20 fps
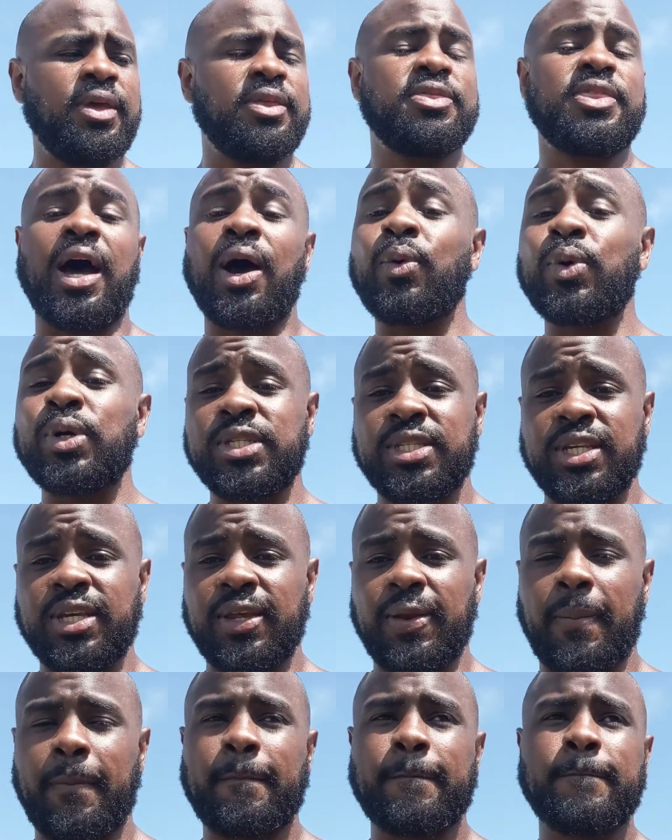That was
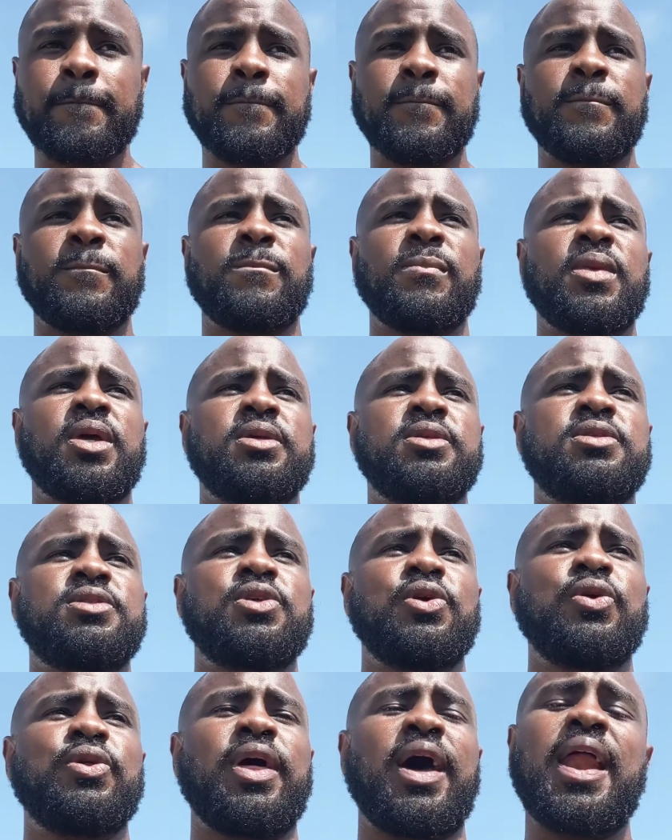it.
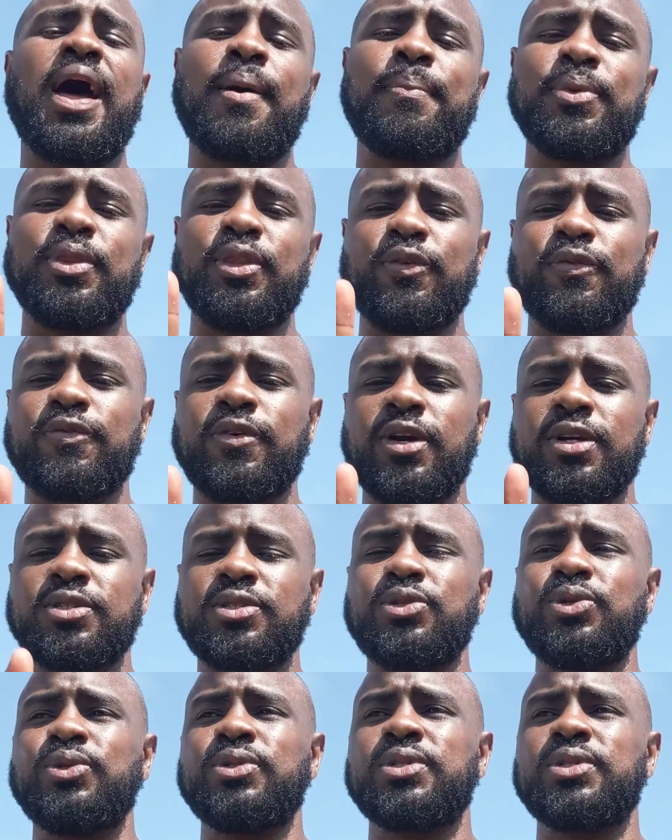So that happened the first 2